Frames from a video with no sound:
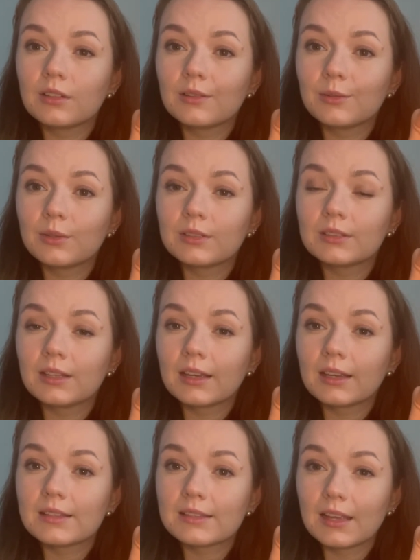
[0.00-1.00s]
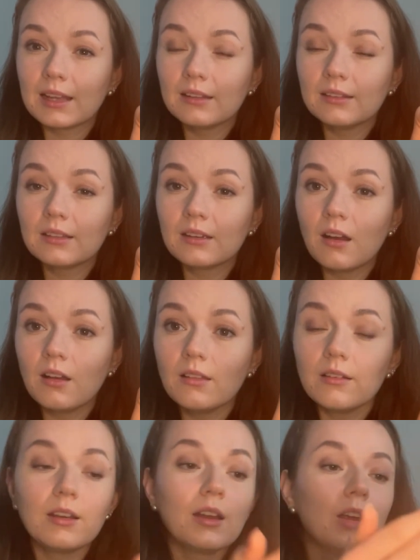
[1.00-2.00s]
looks like a sand
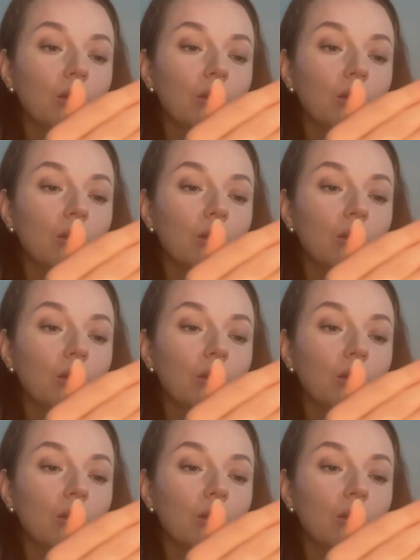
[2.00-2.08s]
color,